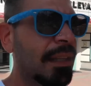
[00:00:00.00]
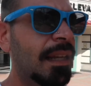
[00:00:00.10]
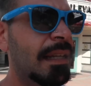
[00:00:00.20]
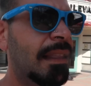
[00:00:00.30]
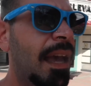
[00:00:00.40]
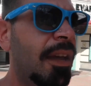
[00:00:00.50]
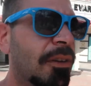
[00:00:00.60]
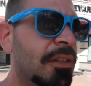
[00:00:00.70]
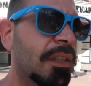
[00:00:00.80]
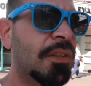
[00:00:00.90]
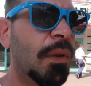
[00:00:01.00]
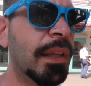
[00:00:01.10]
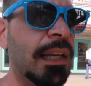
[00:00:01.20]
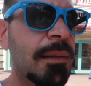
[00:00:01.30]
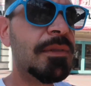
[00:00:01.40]
like that, or just
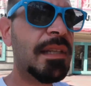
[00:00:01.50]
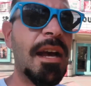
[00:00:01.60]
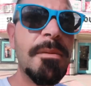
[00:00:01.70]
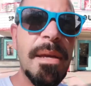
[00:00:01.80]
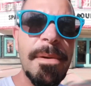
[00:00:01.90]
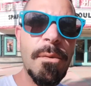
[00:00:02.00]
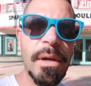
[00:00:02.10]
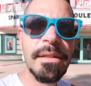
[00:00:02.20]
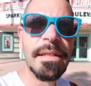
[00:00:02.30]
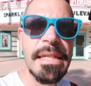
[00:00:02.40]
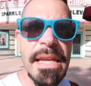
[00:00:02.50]
only comes down maybe once a